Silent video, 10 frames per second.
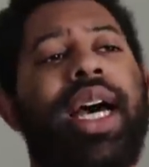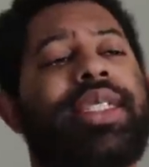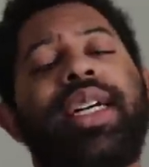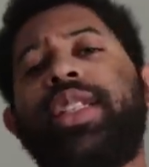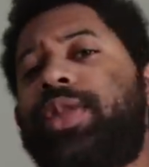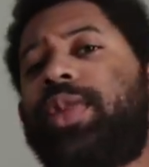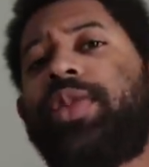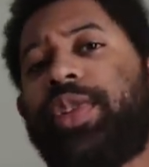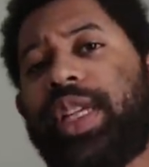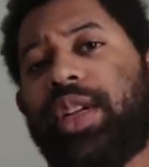I saw this
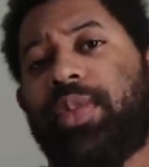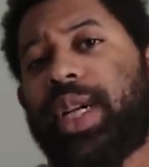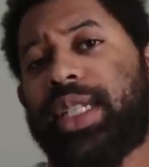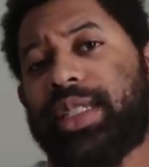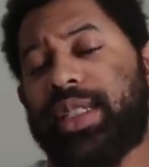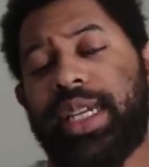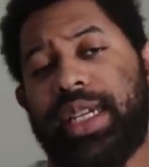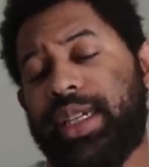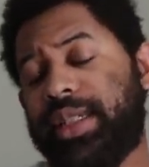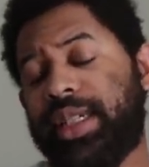one video by this
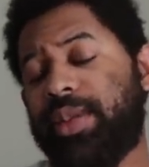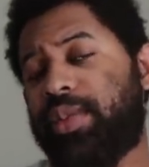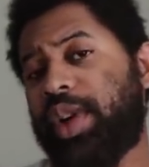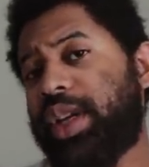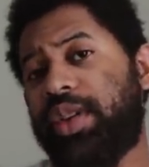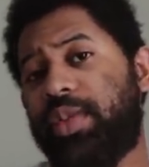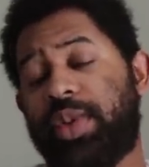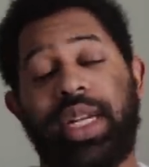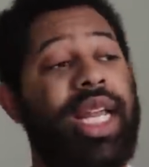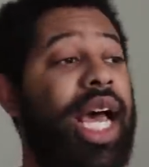lady named Brett
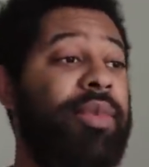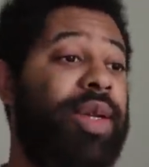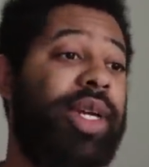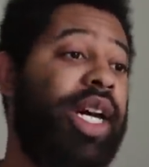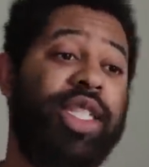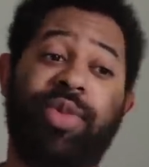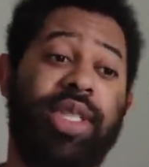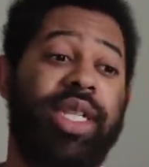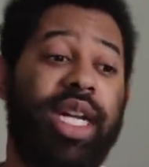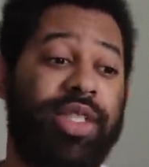Cooper, and I'm going to be
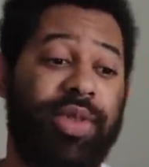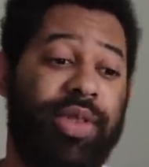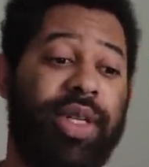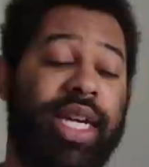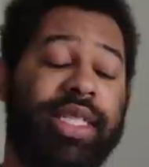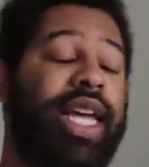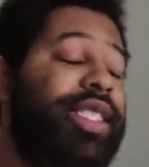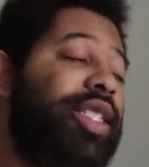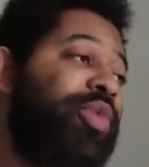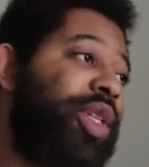100% honest with you guys. I
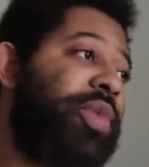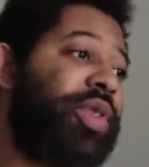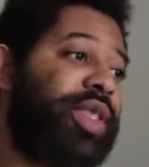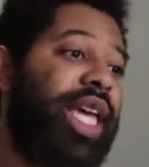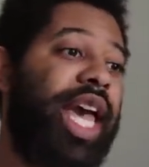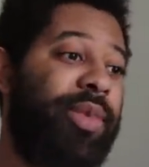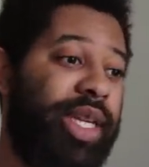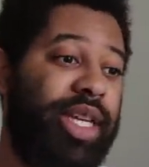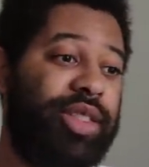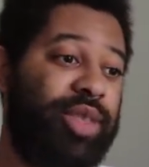see people say
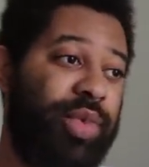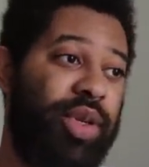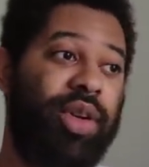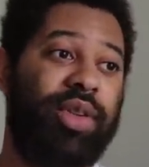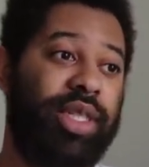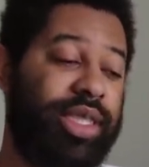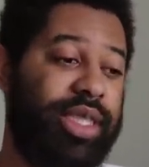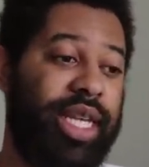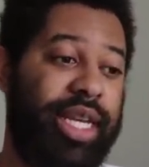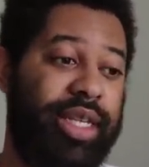Abigail Shapiro
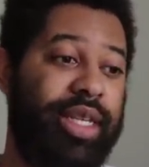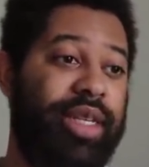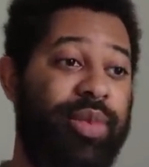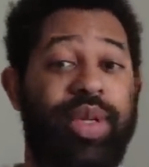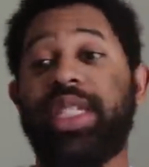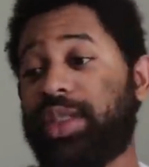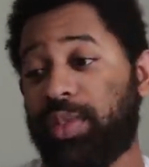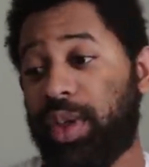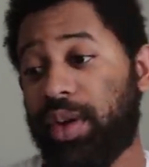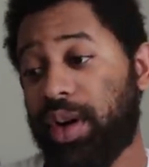looks like Ben
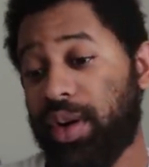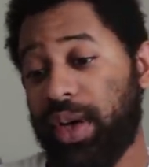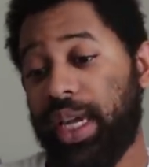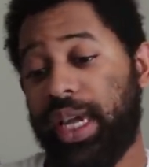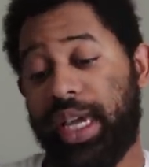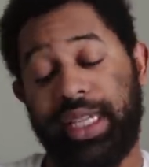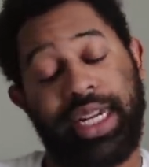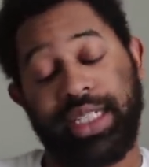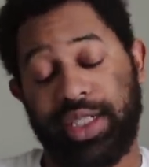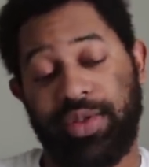Shapiro, and
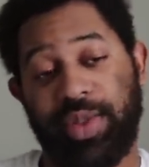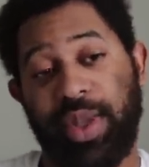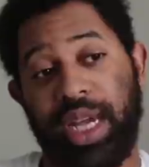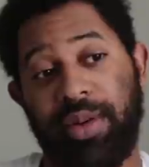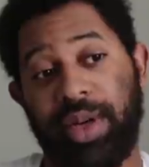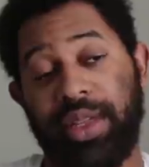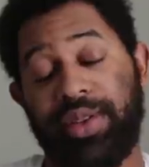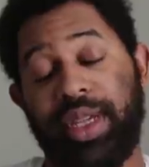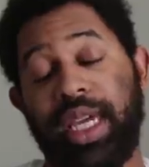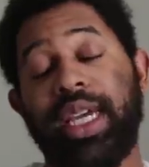then I just reply
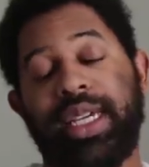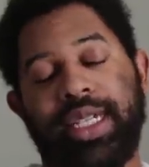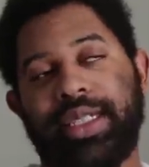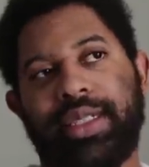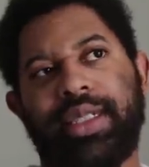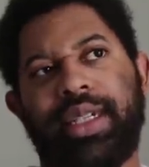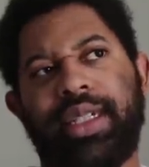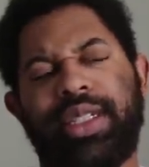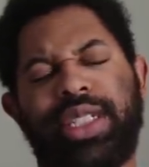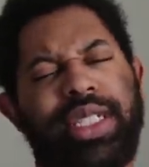with, because
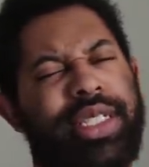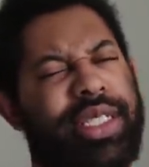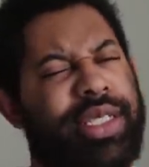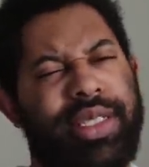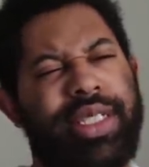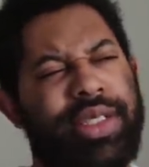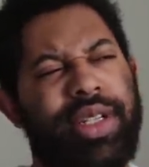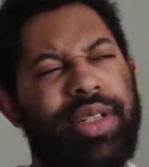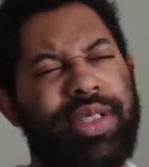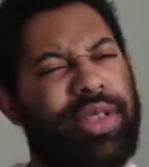she's his
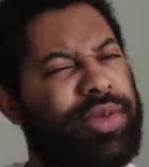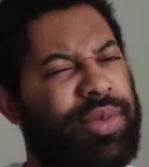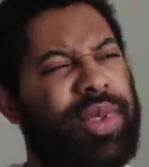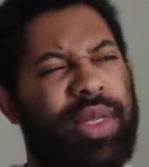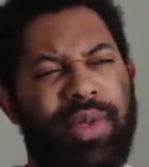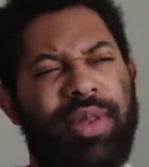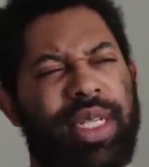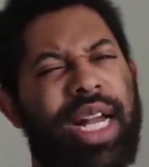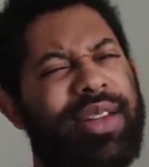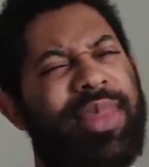sister, so it
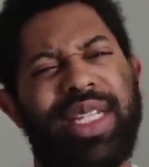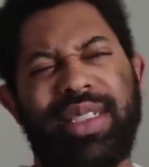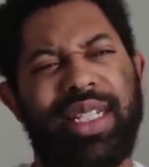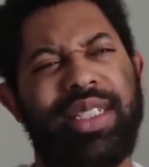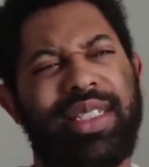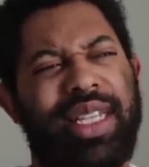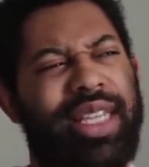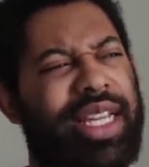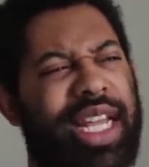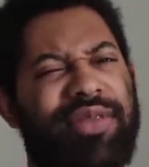would kind of make sense
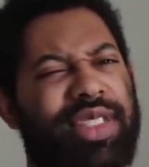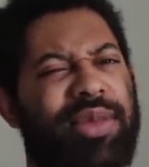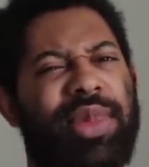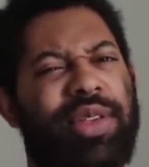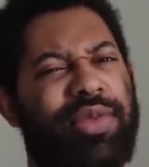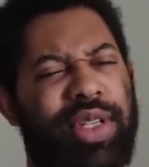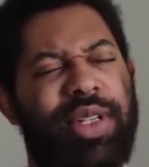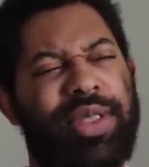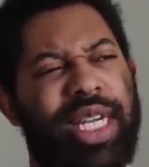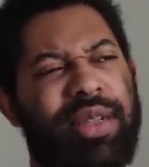that they'd have similar
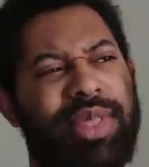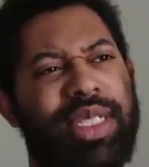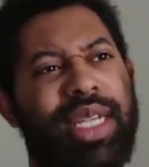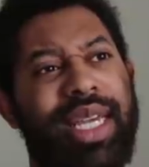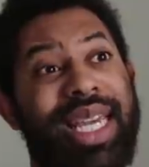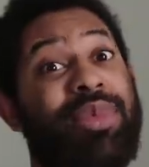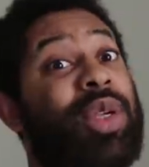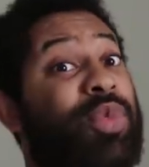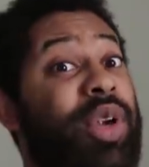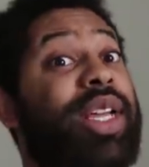phenotypes.
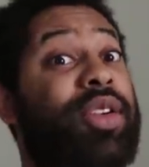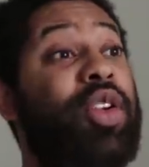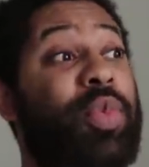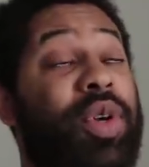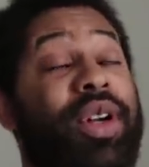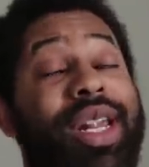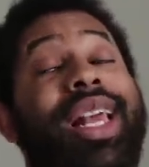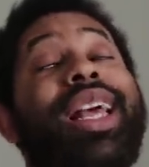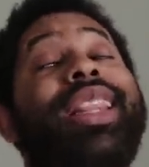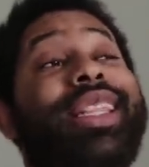But Brett
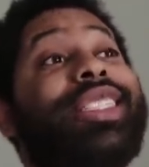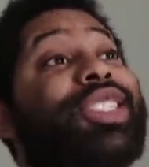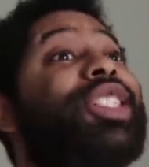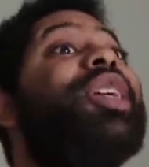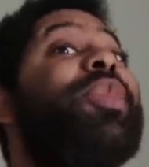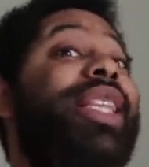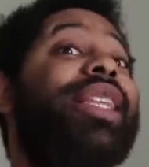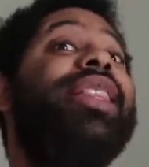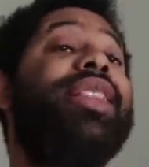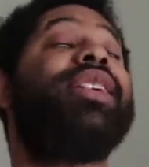Cooper
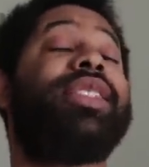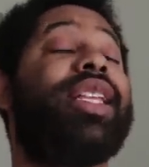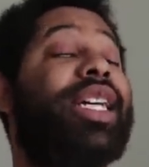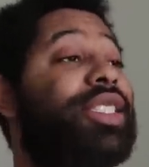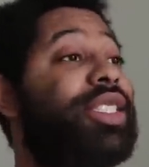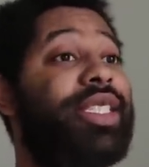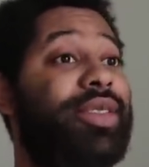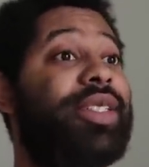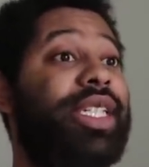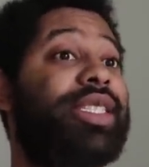legitimately looks like
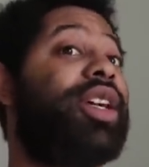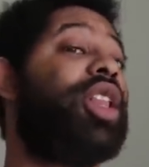she is